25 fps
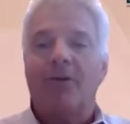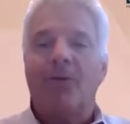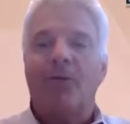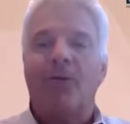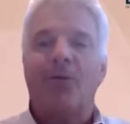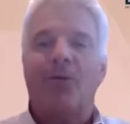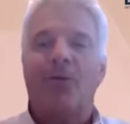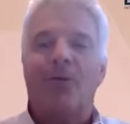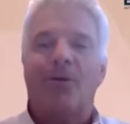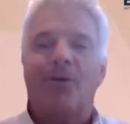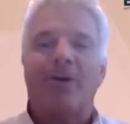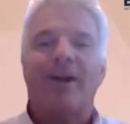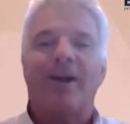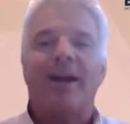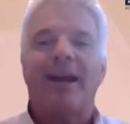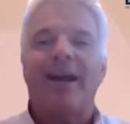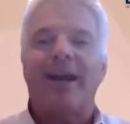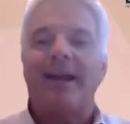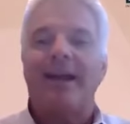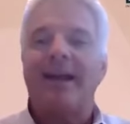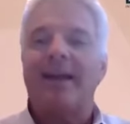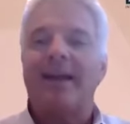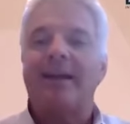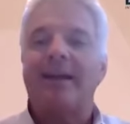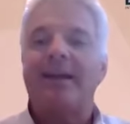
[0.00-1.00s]
or
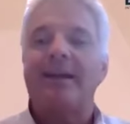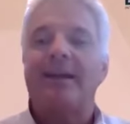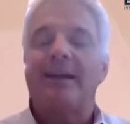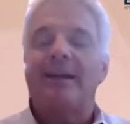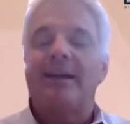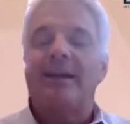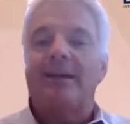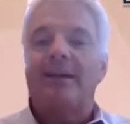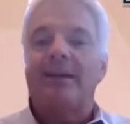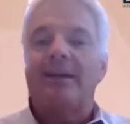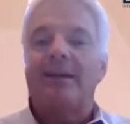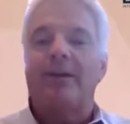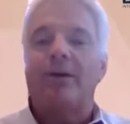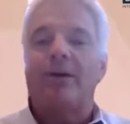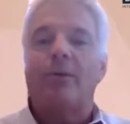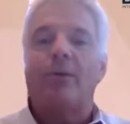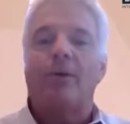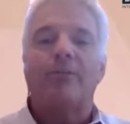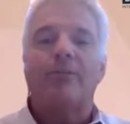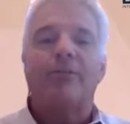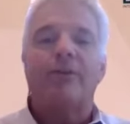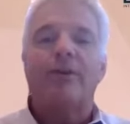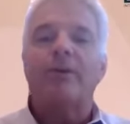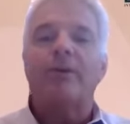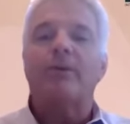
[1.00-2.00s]
a
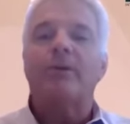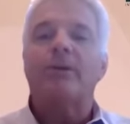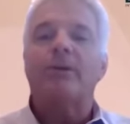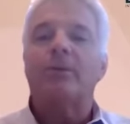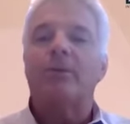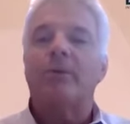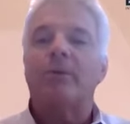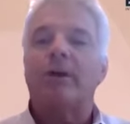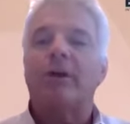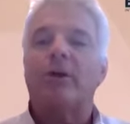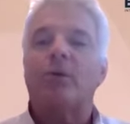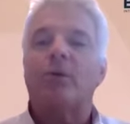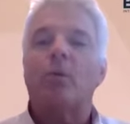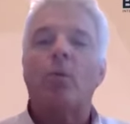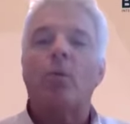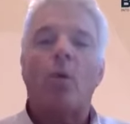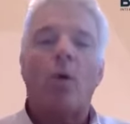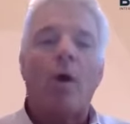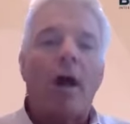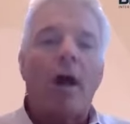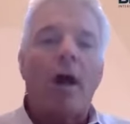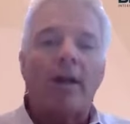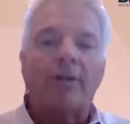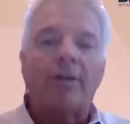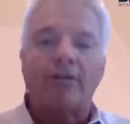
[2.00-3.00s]
very rare
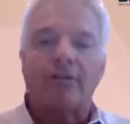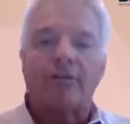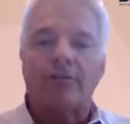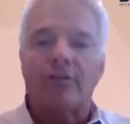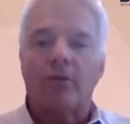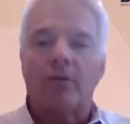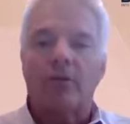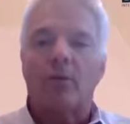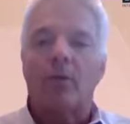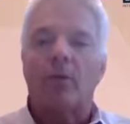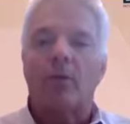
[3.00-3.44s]
watch